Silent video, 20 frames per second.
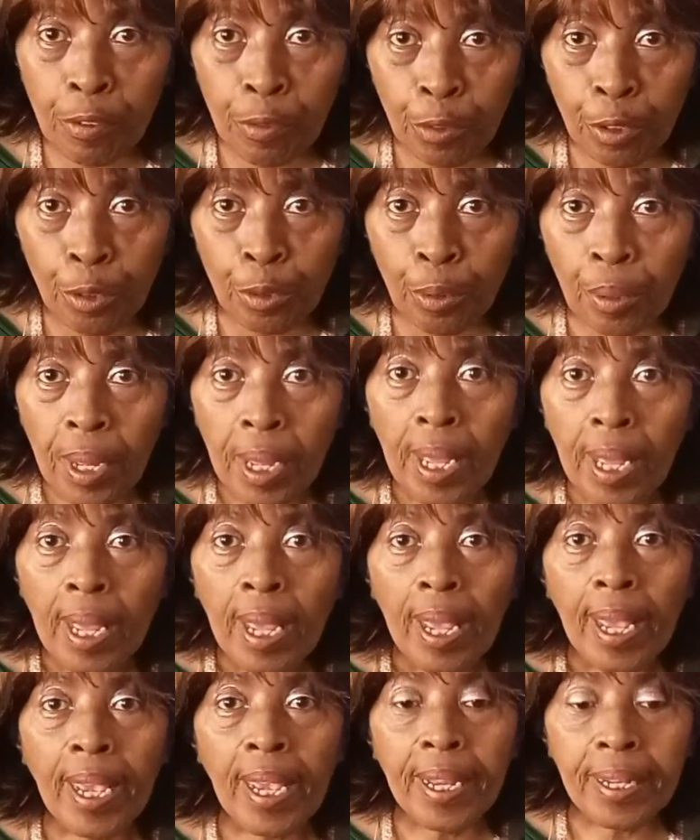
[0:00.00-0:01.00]
root,
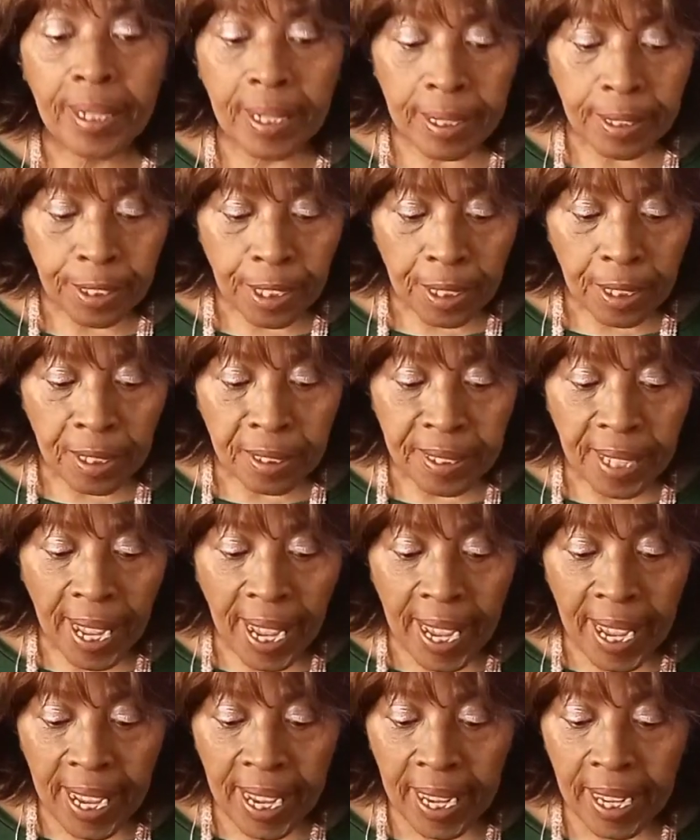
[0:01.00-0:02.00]
and it does
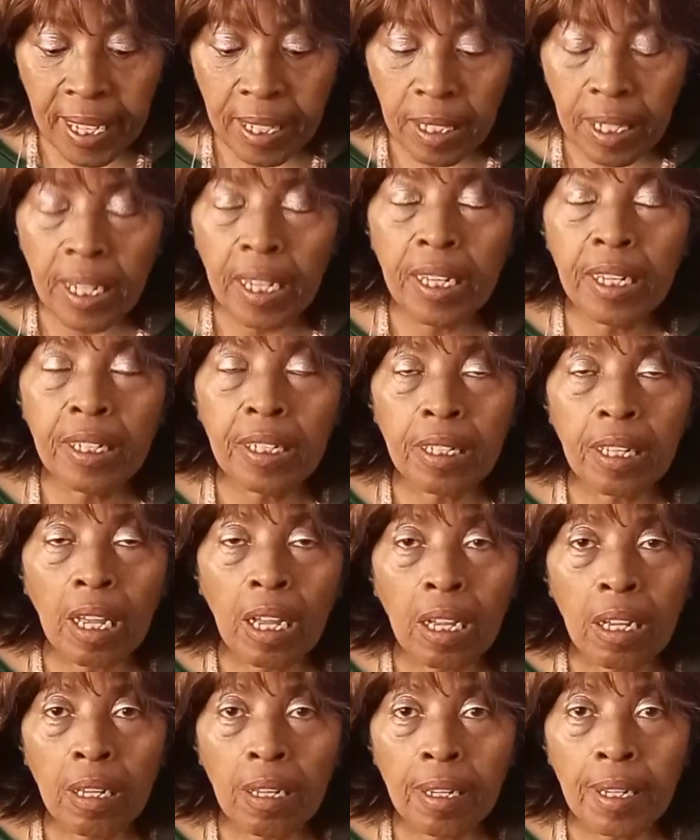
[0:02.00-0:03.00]
aid in
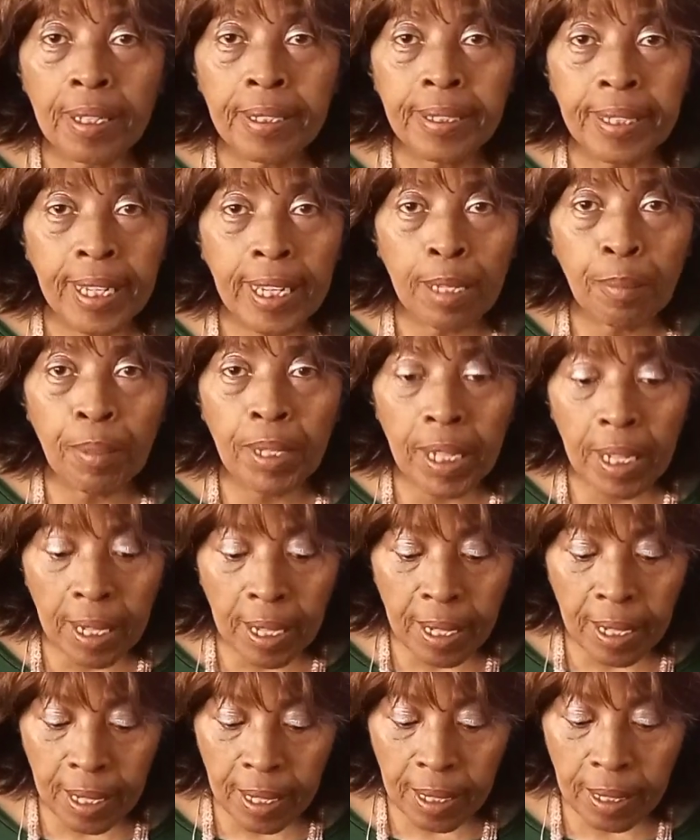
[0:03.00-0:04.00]

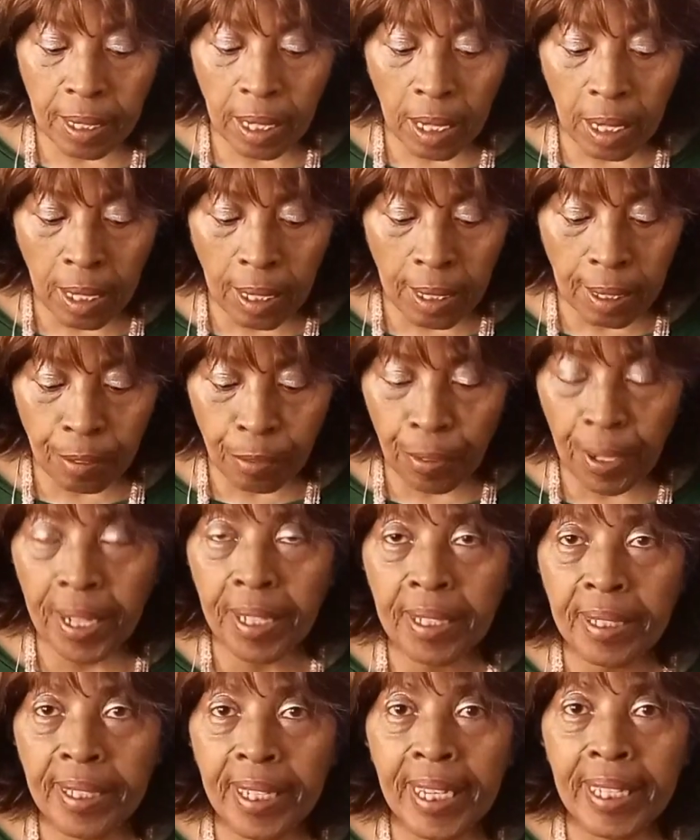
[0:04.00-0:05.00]
anemia,
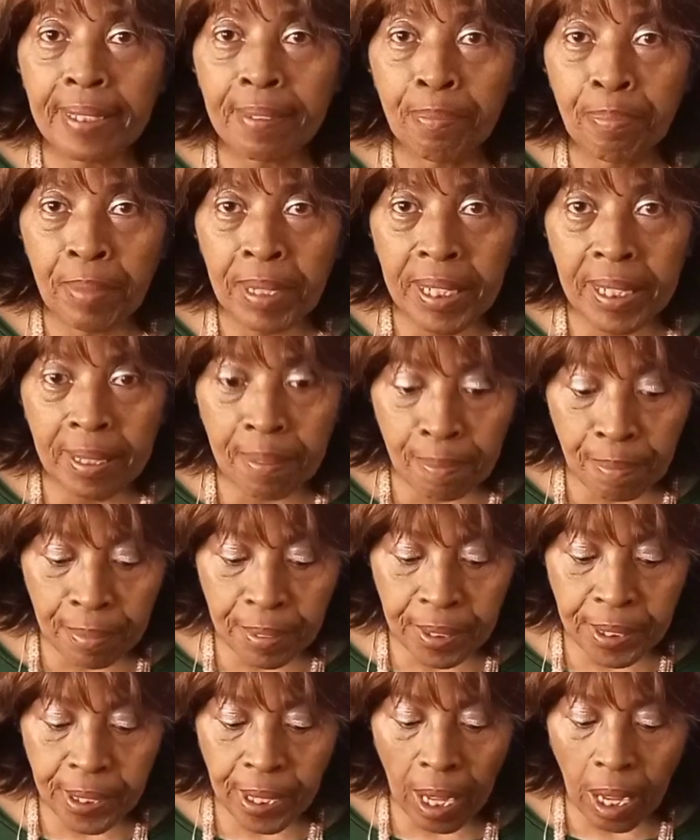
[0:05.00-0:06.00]
regulates
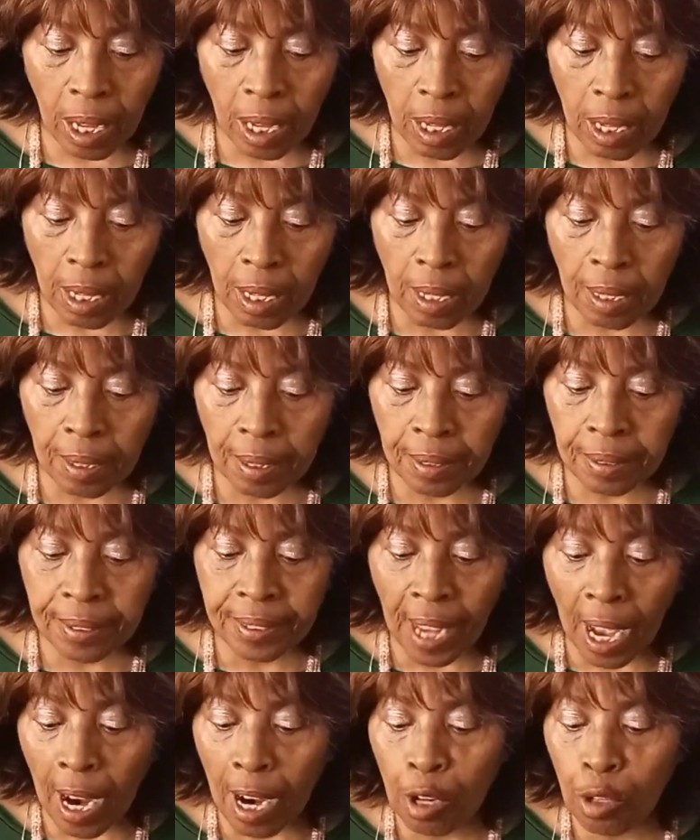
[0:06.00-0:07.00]
men's
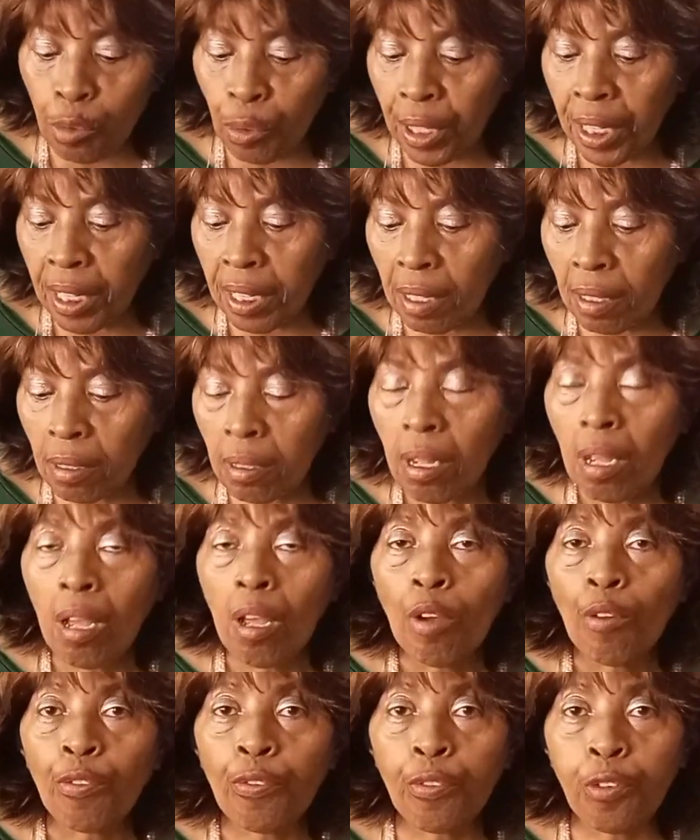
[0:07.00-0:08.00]
diarrhea,
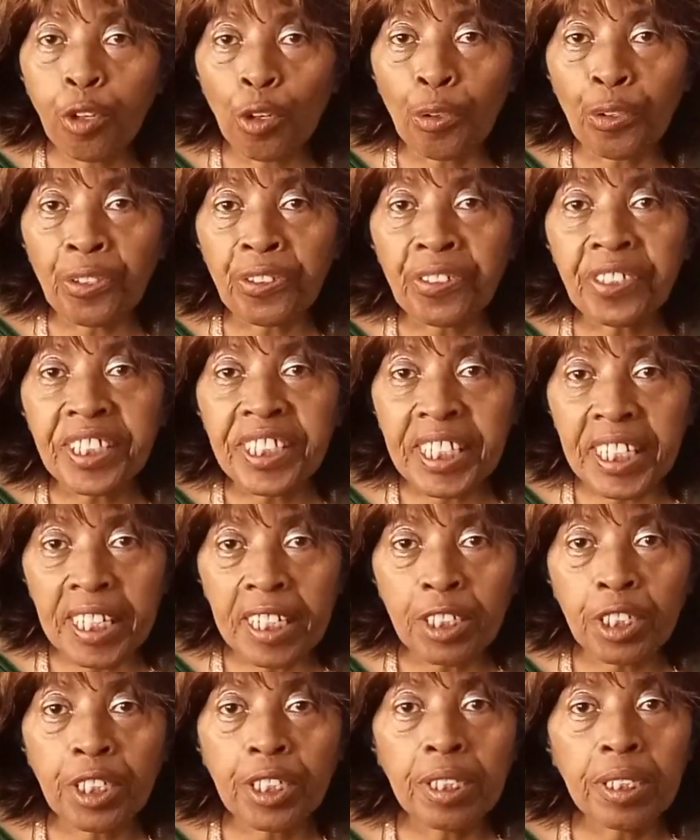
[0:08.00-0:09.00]
fluid
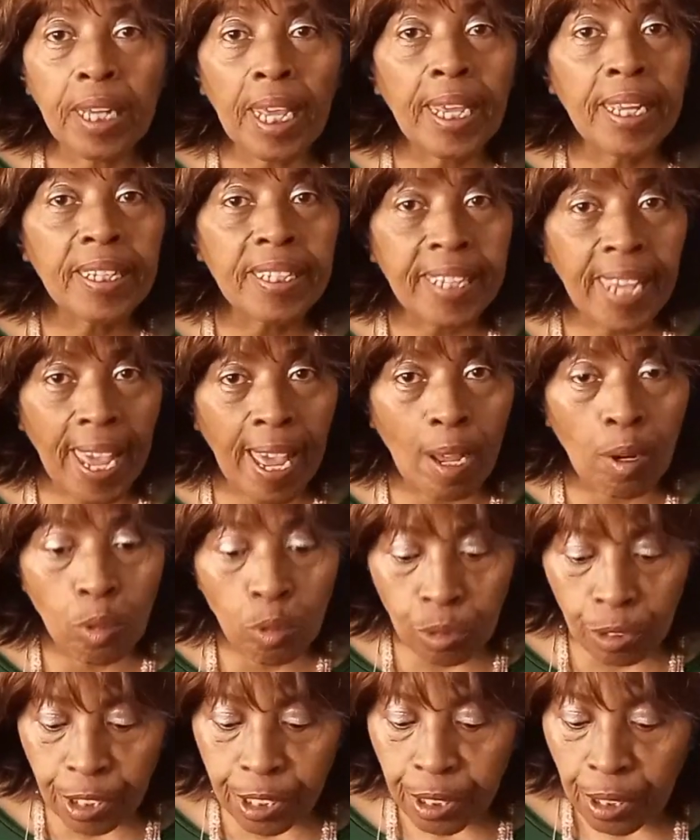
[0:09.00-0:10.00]
retention, and
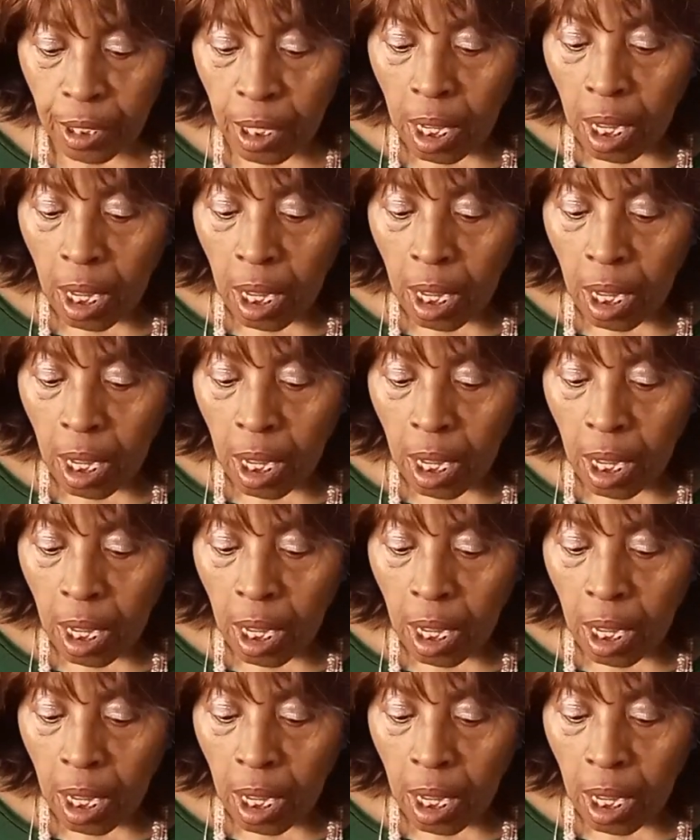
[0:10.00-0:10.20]
gout.